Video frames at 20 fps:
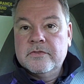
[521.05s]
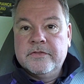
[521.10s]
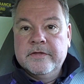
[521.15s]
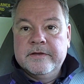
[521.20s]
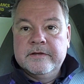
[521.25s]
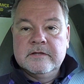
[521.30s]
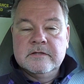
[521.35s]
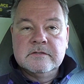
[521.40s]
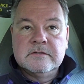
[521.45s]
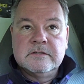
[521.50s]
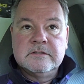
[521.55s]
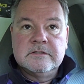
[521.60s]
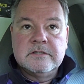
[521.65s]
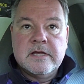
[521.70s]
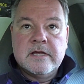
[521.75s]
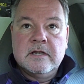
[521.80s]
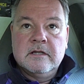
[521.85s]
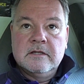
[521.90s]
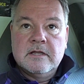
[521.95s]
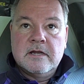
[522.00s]
thing is
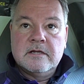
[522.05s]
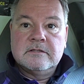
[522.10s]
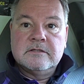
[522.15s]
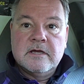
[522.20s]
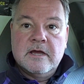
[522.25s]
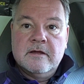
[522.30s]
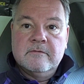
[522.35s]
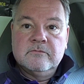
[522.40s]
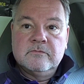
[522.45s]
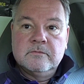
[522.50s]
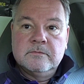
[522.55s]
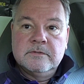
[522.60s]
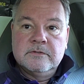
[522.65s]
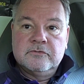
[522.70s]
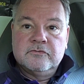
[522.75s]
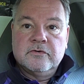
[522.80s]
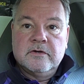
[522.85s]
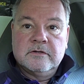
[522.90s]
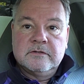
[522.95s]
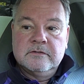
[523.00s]
that a lot of times when the
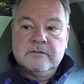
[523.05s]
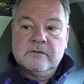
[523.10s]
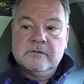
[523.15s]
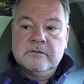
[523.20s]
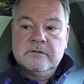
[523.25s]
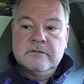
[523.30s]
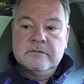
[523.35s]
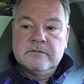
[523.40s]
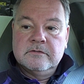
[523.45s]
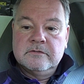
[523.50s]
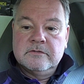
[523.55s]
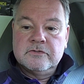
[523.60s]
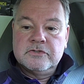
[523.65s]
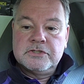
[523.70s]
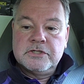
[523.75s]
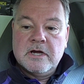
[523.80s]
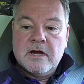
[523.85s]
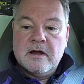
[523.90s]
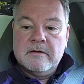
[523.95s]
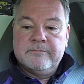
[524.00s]
truck is in the
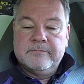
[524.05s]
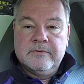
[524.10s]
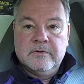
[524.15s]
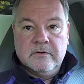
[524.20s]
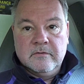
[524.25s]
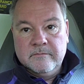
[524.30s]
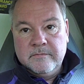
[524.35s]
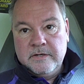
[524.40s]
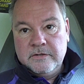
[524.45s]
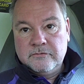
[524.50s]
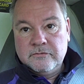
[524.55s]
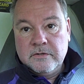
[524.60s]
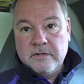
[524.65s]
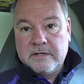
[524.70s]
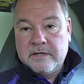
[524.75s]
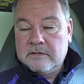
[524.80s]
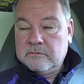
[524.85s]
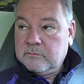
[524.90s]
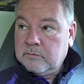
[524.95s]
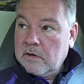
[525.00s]
shop, you know, my
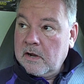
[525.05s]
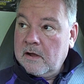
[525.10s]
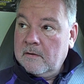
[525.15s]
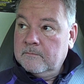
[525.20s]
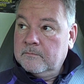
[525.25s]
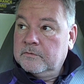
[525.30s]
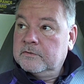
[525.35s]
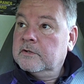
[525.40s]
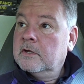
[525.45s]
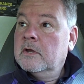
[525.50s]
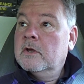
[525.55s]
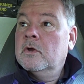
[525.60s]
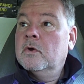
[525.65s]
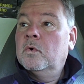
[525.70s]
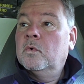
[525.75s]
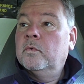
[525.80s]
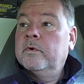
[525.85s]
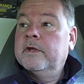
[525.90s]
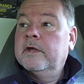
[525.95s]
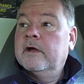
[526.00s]
truck has problems,
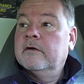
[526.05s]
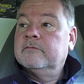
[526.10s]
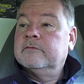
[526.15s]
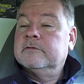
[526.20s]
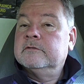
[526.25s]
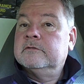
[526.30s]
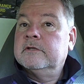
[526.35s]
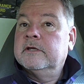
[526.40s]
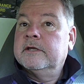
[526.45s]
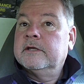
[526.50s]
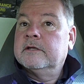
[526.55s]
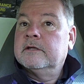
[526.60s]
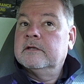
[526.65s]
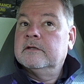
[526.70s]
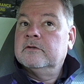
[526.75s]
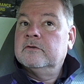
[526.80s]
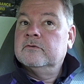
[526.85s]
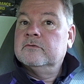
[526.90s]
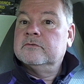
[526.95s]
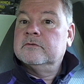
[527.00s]
we have to take
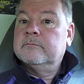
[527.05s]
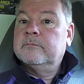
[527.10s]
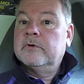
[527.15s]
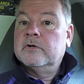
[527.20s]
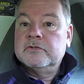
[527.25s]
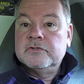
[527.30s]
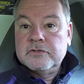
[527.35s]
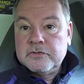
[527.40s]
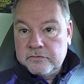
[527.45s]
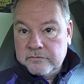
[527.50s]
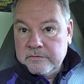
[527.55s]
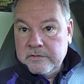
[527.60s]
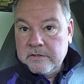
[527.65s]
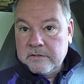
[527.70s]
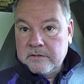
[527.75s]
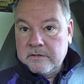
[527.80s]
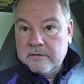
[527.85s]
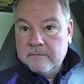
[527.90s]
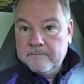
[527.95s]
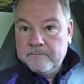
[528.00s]
and use a budget
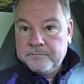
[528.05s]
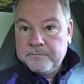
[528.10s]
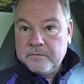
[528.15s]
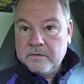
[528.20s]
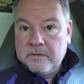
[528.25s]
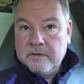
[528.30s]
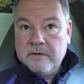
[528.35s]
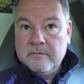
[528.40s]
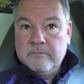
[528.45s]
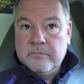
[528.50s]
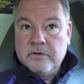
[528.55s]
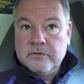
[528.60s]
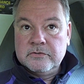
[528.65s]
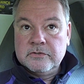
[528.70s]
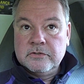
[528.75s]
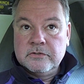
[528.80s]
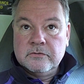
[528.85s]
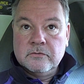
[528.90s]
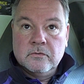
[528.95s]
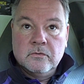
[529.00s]
truck, okay,
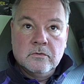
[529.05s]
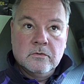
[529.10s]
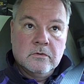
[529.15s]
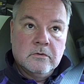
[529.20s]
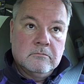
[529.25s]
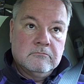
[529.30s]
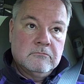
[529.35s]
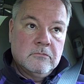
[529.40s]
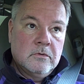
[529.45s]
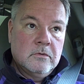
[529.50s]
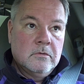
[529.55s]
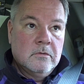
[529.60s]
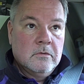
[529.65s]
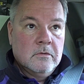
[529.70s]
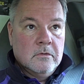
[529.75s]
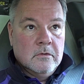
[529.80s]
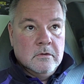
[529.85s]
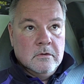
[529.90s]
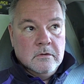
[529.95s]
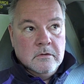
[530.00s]
budget or
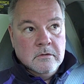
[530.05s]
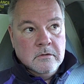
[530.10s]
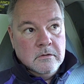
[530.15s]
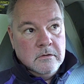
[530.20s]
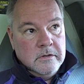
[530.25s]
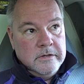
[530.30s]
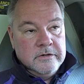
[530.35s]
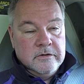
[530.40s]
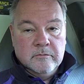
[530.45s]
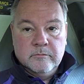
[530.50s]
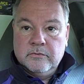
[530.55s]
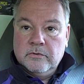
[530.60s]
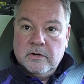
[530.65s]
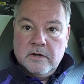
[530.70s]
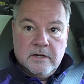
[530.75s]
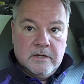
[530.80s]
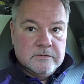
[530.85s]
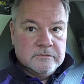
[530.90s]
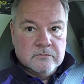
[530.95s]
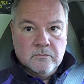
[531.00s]

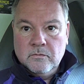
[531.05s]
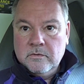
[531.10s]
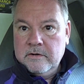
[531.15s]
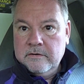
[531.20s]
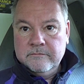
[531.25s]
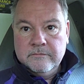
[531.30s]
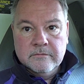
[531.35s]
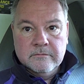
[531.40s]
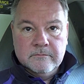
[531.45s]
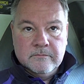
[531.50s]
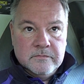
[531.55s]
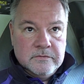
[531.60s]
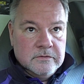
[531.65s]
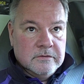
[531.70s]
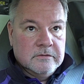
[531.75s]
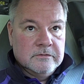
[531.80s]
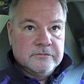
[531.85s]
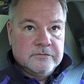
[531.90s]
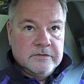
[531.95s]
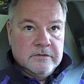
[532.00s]
enterprise or whatever.
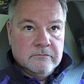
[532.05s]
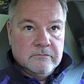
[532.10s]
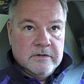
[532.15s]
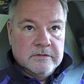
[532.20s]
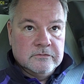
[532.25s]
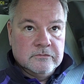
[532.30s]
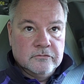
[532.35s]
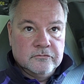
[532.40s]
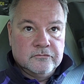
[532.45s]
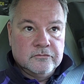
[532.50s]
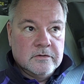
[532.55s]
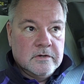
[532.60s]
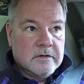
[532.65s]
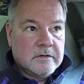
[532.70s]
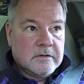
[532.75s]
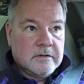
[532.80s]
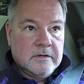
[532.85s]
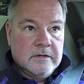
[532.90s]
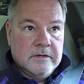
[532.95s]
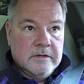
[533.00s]
You'll see a rental
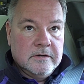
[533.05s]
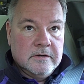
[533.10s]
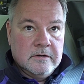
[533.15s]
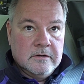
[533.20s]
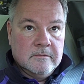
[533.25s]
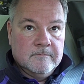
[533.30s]
truck, and